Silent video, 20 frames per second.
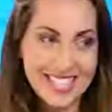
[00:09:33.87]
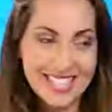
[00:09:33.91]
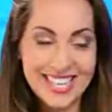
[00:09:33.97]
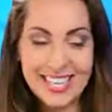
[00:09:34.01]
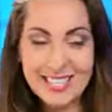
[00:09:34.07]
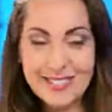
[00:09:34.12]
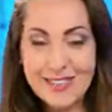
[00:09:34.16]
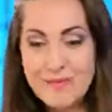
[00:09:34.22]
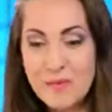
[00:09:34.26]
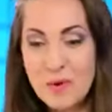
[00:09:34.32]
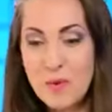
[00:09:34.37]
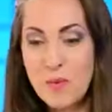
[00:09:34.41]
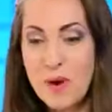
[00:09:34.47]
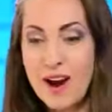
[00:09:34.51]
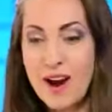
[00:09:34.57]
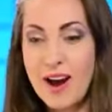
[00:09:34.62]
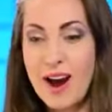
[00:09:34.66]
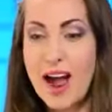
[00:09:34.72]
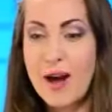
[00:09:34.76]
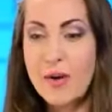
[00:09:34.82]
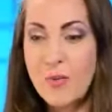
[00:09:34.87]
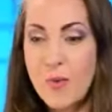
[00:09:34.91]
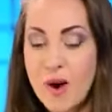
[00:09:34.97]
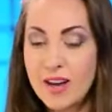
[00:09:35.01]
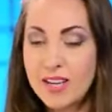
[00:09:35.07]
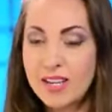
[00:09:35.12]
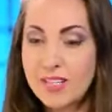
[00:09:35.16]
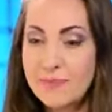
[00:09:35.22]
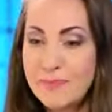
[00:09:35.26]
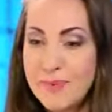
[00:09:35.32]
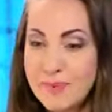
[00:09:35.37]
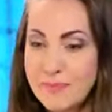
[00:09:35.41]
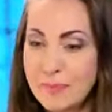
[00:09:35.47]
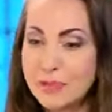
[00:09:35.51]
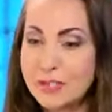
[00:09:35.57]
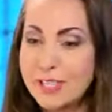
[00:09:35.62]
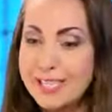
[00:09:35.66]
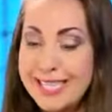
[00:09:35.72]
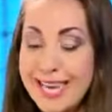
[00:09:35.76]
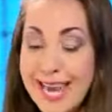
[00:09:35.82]
at the Science People, where I want
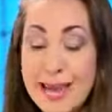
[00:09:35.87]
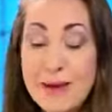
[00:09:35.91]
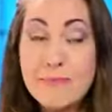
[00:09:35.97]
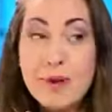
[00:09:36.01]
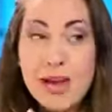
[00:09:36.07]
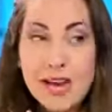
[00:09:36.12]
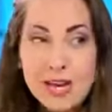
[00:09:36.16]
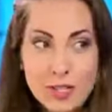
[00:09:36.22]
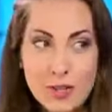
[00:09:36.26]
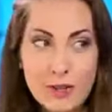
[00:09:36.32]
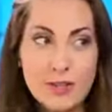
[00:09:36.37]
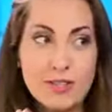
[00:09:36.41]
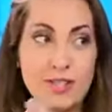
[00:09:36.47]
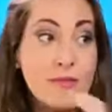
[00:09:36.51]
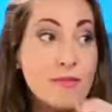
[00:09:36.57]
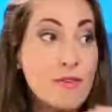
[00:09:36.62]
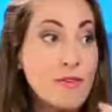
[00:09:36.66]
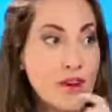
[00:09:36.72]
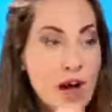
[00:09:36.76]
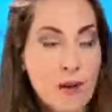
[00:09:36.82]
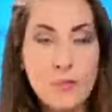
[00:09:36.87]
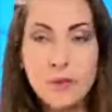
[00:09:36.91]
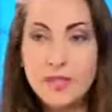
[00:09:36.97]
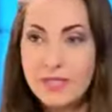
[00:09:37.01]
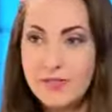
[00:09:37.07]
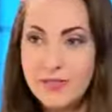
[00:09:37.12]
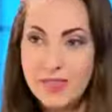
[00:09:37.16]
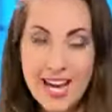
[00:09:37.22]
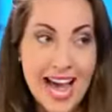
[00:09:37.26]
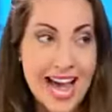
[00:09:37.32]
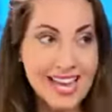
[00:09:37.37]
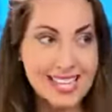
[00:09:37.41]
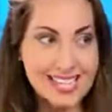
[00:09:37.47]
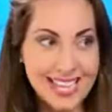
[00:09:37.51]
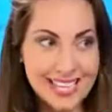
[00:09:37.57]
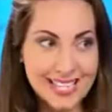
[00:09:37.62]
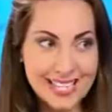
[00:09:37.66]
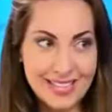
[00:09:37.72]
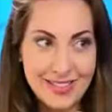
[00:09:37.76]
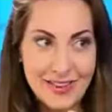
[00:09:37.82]
people to take pictures of a couple different
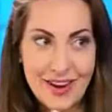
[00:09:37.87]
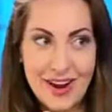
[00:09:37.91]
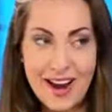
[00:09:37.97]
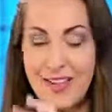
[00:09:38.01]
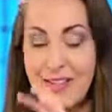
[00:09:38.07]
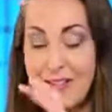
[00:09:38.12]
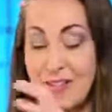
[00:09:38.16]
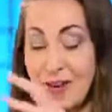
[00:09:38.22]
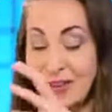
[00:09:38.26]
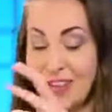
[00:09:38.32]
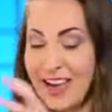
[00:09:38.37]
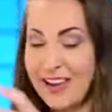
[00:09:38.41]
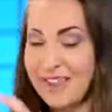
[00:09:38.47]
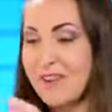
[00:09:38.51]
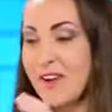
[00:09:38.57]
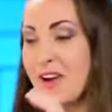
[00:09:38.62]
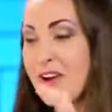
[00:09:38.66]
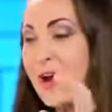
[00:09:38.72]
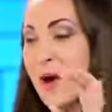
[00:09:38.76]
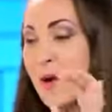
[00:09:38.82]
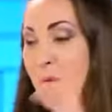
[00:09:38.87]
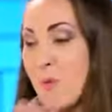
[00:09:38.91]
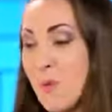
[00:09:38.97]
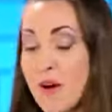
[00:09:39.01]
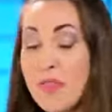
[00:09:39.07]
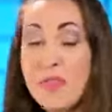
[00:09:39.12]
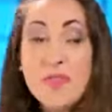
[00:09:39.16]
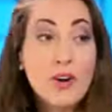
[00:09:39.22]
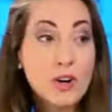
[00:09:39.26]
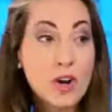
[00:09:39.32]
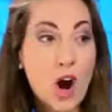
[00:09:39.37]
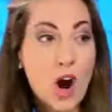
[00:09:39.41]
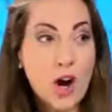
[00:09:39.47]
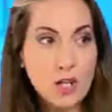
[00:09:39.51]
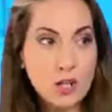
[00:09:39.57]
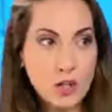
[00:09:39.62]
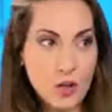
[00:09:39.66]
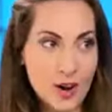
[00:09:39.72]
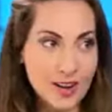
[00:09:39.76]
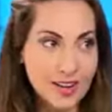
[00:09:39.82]
assets in their life. One, their
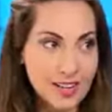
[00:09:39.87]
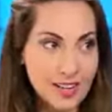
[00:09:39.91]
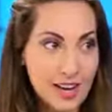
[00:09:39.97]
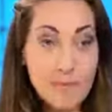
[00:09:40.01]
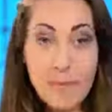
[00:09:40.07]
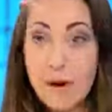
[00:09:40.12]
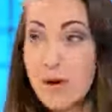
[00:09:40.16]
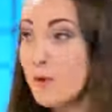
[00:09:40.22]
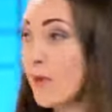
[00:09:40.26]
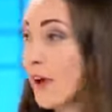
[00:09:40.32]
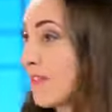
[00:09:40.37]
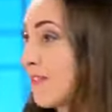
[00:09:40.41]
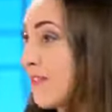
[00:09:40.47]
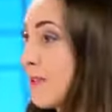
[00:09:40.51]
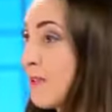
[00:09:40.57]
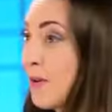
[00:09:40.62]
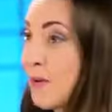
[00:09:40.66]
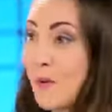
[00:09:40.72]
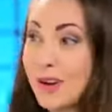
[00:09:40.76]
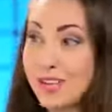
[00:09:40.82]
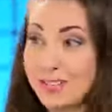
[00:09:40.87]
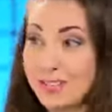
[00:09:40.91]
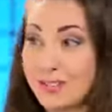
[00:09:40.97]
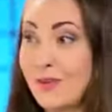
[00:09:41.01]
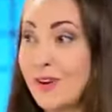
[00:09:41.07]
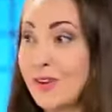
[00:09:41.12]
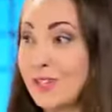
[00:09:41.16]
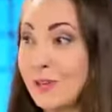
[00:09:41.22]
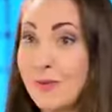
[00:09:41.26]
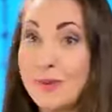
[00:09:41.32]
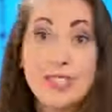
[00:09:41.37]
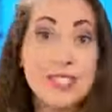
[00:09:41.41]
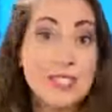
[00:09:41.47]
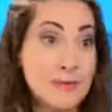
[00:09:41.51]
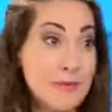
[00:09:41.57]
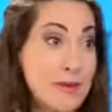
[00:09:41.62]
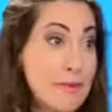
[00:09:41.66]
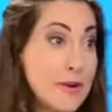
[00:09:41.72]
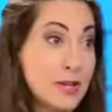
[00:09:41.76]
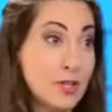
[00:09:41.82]
car trunk. And by the way, if anyone watching wants to
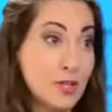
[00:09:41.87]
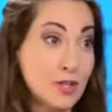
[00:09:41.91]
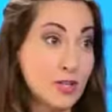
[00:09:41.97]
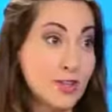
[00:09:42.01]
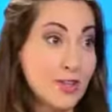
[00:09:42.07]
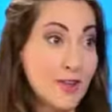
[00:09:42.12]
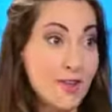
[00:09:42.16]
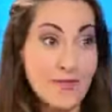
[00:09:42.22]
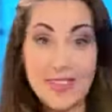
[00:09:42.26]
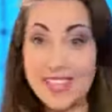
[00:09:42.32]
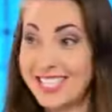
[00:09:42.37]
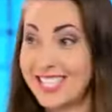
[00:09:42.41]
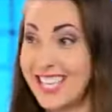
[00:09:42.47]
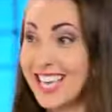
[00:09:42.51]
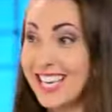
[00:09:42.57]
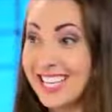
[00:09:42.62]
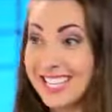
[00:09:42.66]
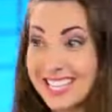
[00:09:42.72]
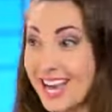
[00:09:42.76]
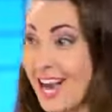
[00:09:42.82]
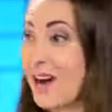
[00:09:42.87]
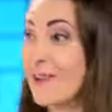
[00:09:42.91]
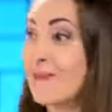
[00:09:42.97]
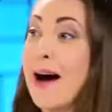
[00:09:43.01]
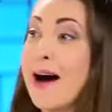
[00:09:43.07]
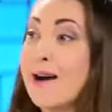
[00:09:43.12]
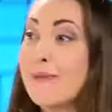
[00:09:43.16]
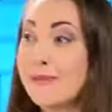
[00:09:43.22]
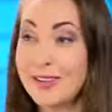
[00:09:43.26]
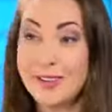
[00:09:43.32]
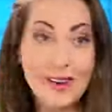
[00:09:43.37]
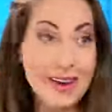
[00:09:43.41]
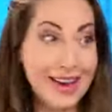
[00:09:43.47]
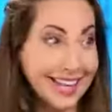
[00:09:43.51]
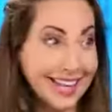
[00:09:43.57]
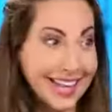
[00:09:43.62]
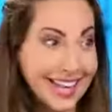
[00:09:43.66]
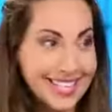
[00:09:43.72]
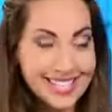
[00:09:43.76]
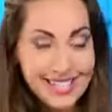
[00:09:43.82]
send me pictures of these things, I'm happy to
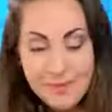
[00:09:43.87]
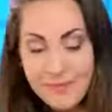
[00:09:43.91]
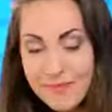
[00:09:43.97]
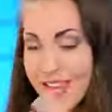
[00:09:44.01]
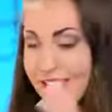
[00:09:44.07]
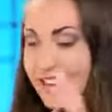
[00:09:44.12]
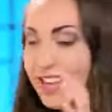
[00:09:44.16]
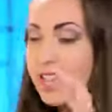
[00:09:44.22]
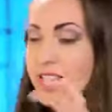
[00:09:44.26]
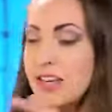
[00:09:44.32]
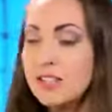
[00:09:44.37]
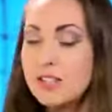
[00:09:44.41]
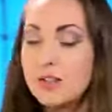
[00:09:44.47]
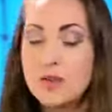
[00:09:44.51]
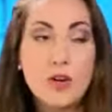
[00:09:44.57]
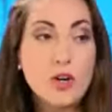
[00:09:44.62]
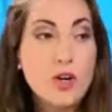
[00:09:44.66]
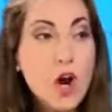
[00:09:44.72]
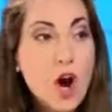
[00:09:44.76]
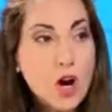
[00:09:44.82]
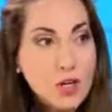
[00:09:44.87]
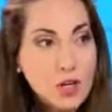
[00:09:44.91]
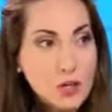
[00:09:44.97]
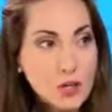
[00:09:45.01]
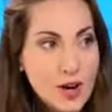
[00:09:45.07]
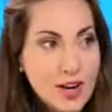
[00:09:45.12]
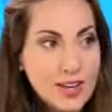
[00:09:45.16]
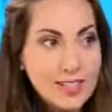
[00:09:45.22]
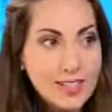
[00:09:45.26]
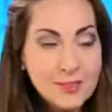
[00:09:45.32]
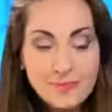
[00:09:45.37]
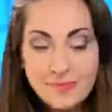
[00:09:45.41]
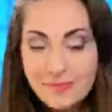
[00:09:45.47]
analyze them. So their car trunk.